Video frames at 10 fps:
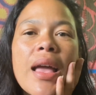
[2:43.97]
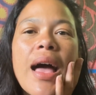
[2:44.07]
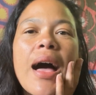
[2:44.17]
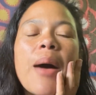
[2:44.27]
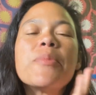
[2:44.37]

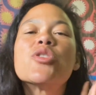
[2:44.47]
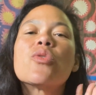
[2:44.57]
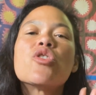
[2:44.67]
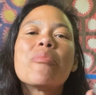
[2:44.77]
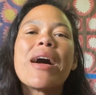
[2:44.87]
So
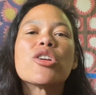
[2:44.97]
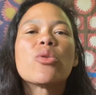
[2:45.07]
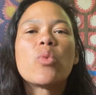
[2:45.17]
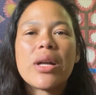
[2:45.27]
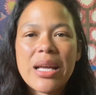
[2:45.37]
no matter
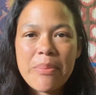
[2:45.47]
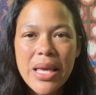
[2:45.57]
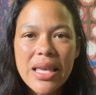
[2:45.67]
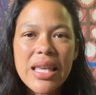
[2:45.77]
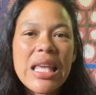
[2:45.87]
what I'm
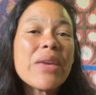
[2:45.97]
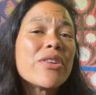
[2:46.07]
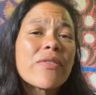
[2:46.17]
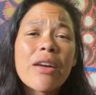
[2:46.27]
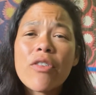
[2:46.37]
making, even
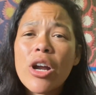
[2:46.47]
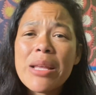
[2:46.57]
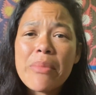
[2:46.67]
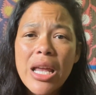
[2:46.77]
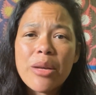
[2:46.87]
if I've already
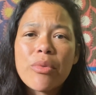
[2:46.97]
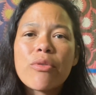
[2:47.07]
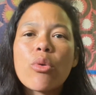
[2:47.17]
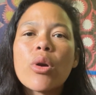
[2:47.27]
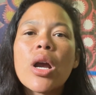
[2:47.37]
made it
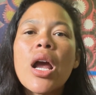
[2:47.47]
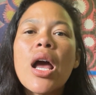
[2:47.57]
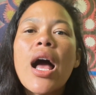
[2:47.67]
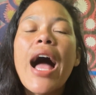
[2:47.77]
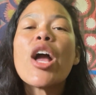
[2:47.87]
before,
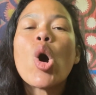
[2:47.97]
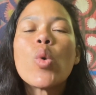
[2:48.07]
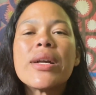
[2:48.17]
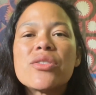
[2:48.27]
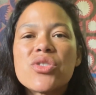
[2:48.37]
I
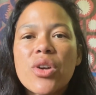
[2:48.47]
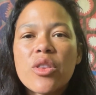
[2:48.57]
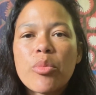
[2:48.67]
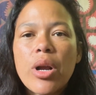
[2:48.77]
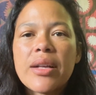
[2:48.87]
always start
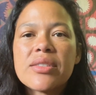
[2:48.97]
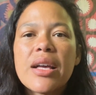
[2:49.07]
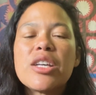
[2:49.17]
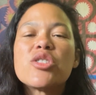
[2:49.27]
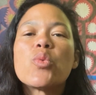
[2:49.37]
the
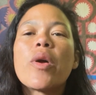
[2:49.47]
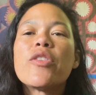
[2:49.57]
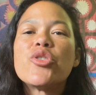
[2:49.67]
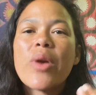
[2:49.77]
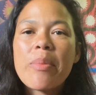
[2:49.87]
process
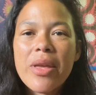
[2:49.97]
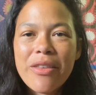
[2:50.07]
with draping the